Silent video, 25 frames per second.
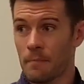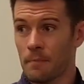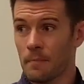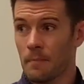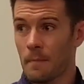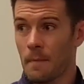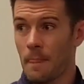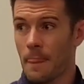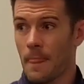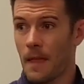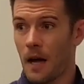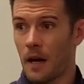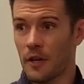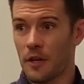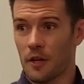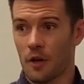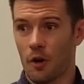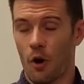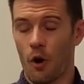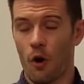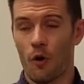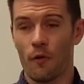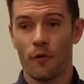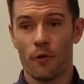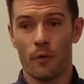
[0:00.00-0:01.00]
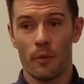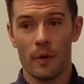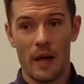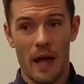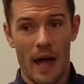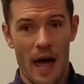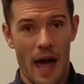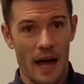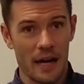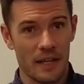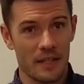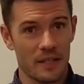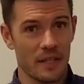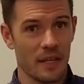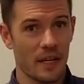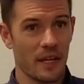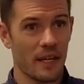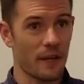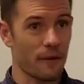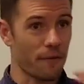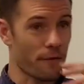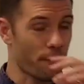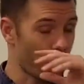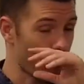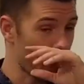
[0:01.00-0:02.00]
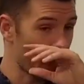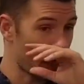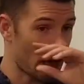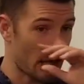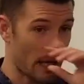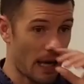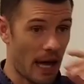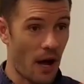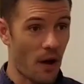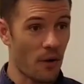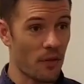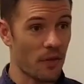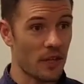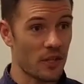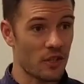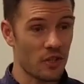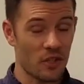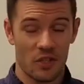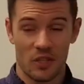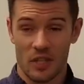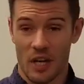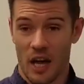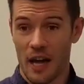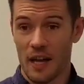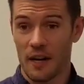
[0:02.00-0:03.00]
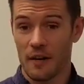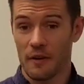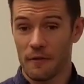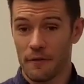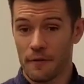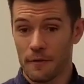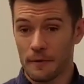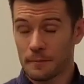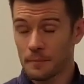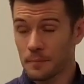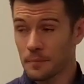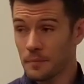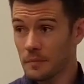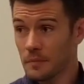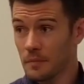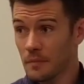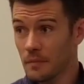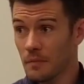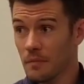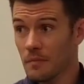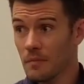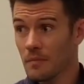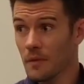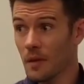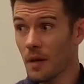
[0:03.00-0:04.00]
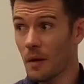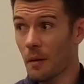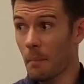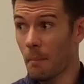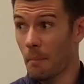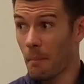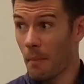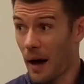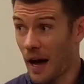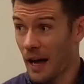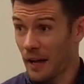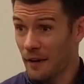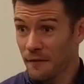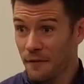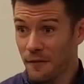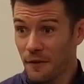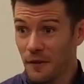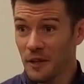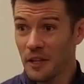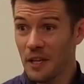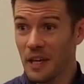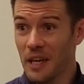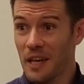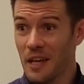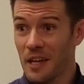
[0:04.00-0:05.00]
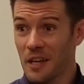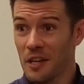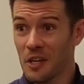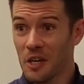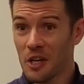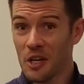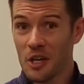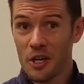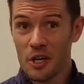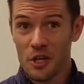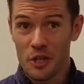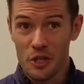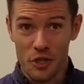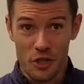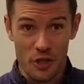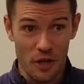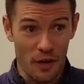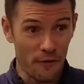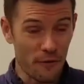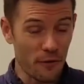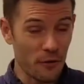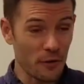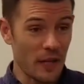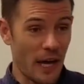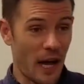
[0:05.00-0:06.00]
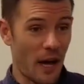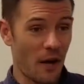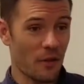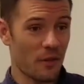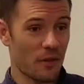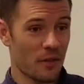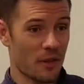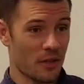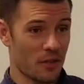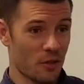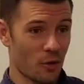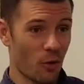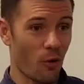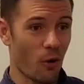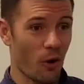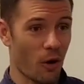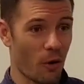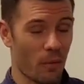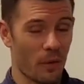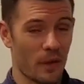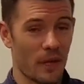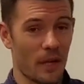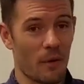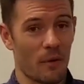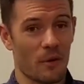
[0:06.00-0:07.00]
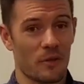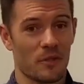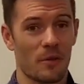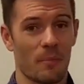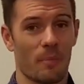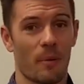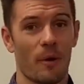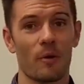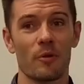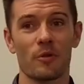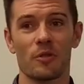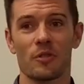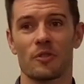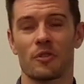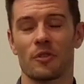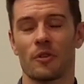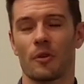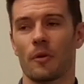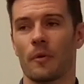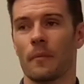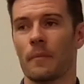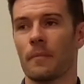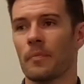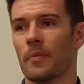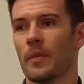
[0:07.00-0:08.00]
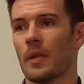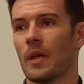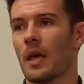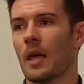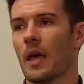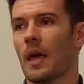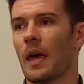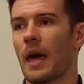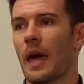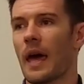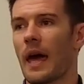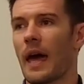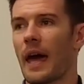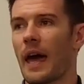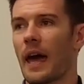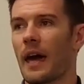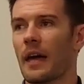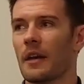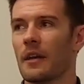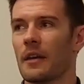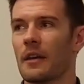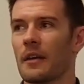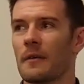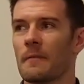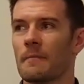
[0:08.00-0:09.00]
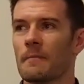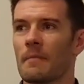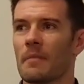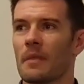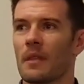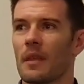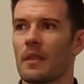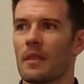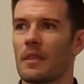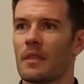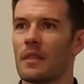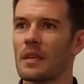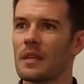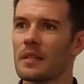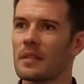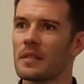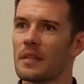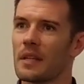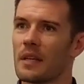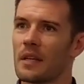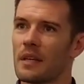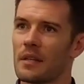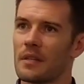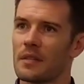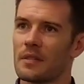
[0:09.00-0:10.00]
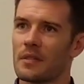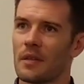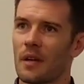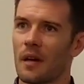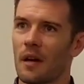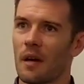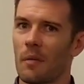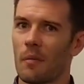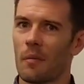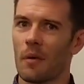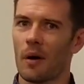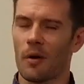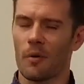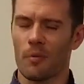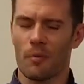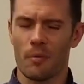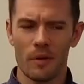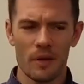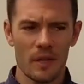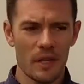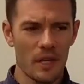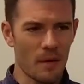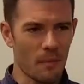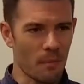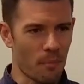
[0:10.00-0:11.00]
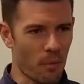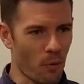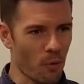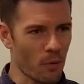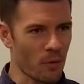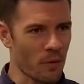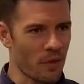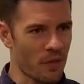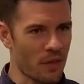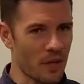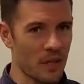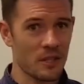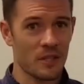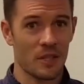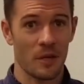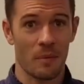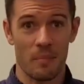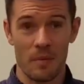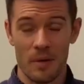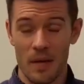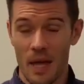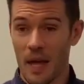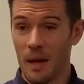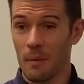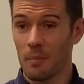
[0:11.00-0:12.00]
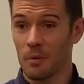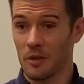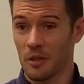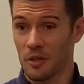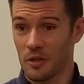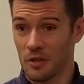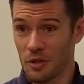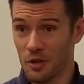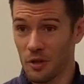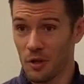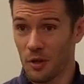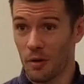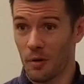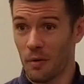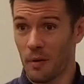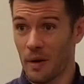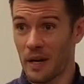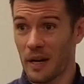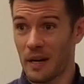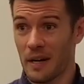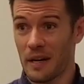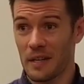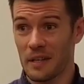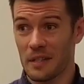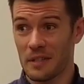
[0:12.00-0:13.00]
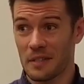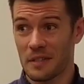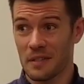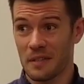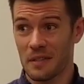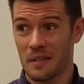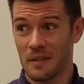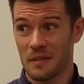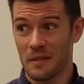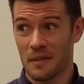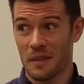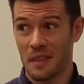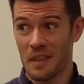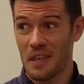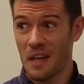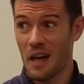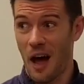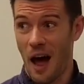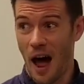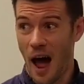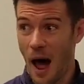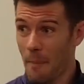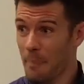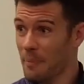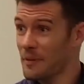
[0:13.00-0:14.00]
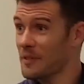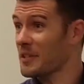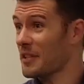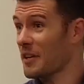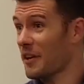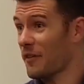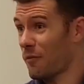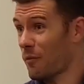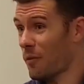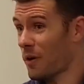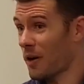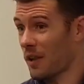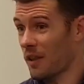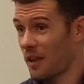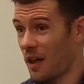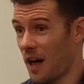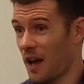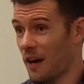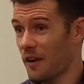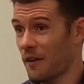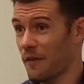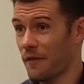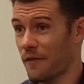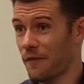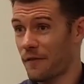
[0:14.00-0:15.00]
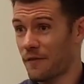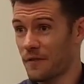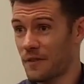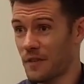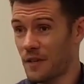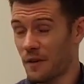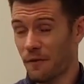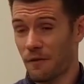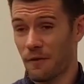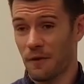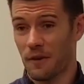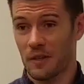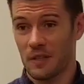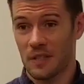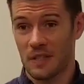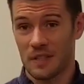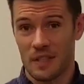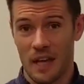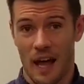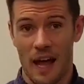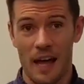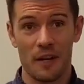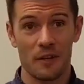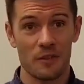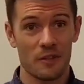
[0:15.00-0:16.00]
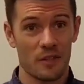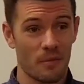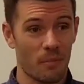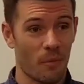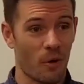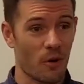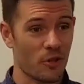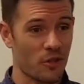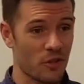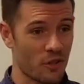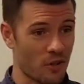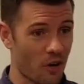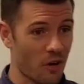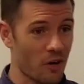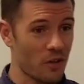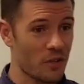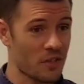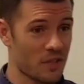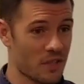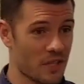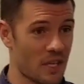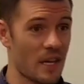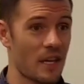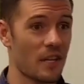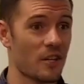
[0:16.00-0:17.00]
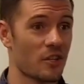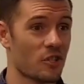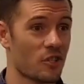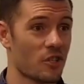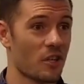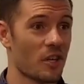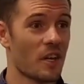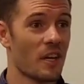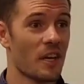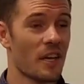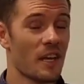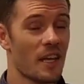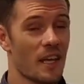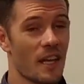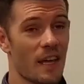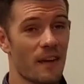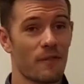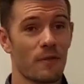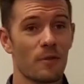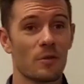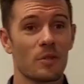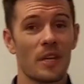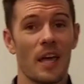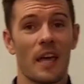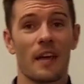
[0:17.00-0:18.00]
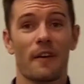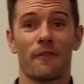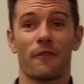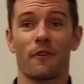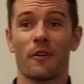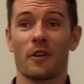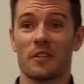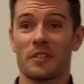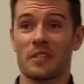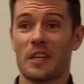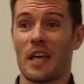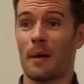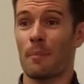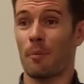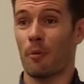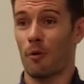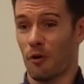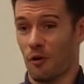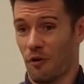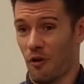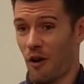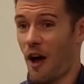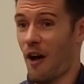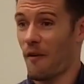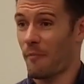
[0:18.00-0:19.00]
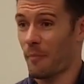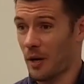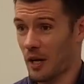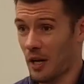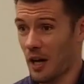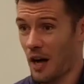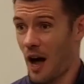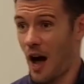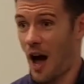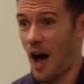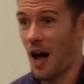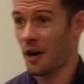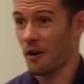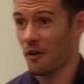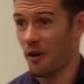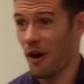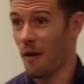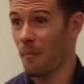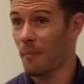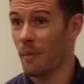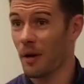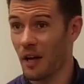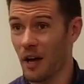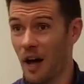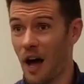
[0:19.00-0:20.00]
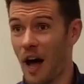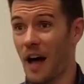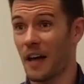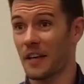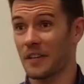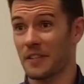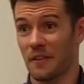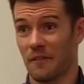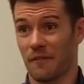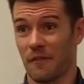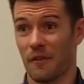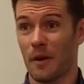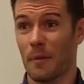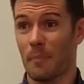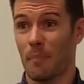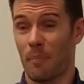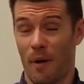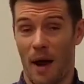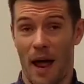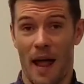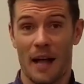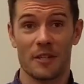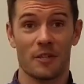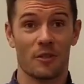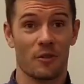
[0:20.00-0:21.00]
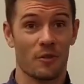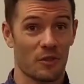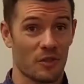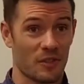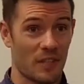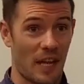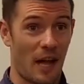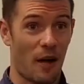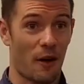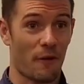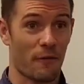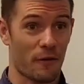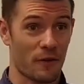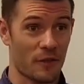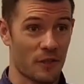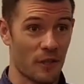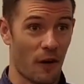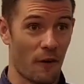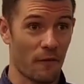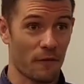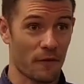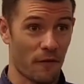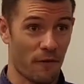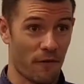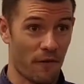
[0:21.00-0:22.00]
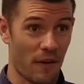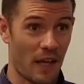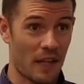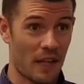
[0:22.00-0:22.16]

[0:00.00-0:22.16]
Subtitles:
mindfully shuffled out the door when they were supposed to. And this is a really important thing to be able to do, and it is the opposite of what a lot of different styles of martial arts teach. If you take, for example, Krav Maga. Krav Maga is a very practical style for self-defense, and it teaches a lot of great stuff that we teach on a physical level,